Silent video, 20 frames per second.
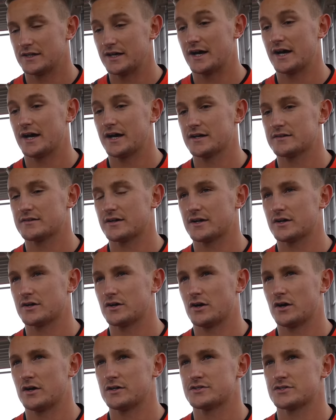Yeah, thank
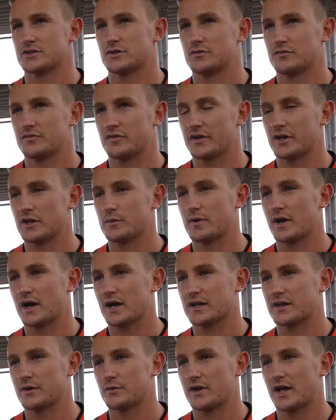God. You know, finally
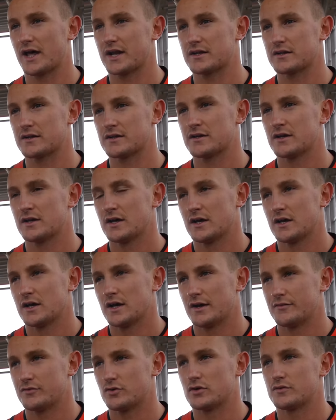back now and adding.
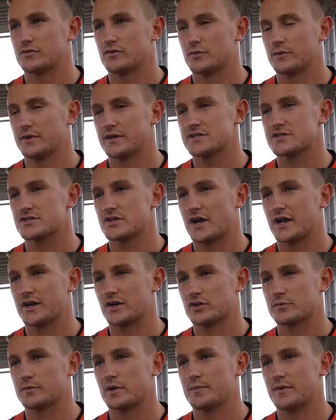Have a good few weeks
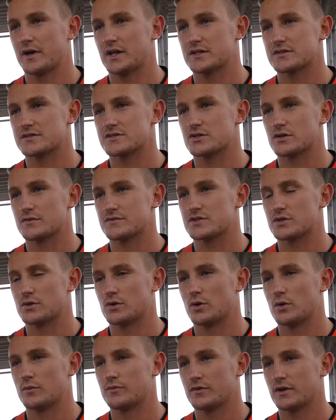training under my belt and stuff, so
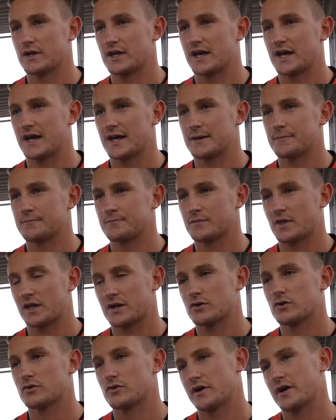hopefully
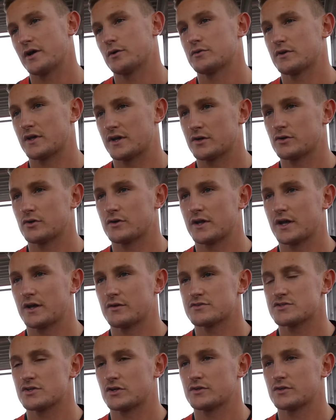get a good run out, get a good
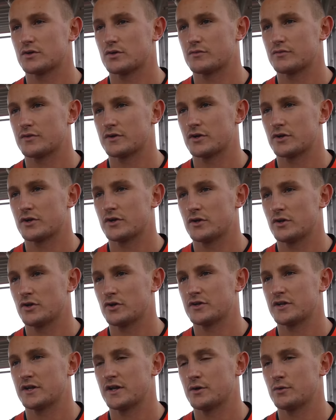result over in
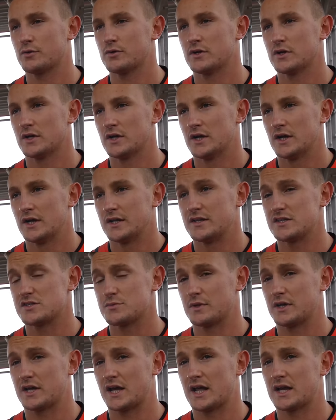London now
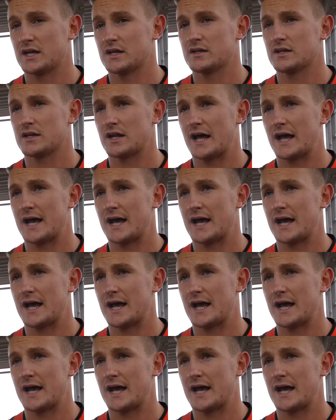this weekend.